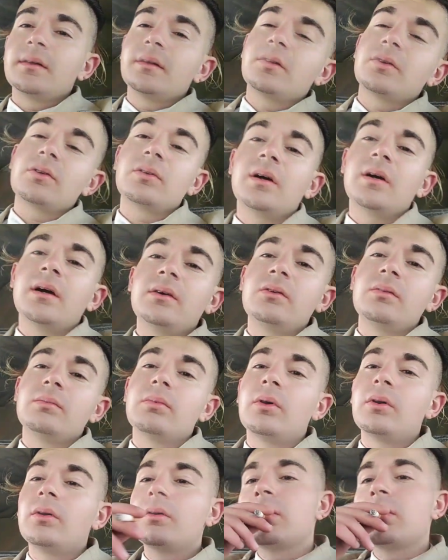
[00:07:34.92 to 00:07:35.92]
it's crazy,
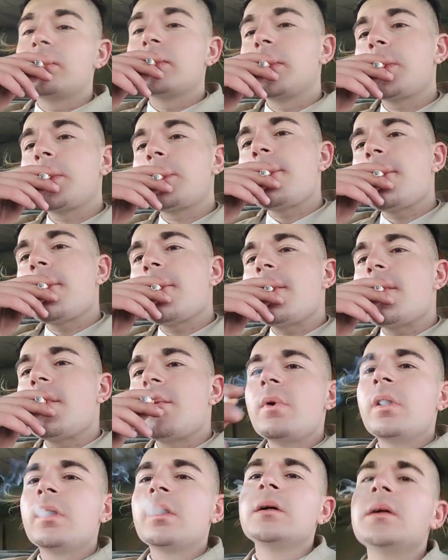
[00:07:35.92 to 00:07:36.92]
bro.
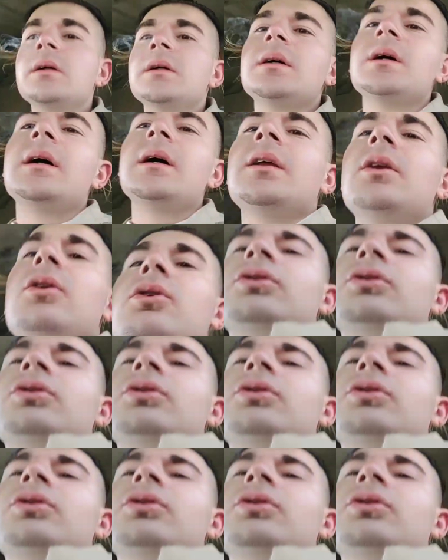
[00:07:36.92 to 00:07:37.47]
How they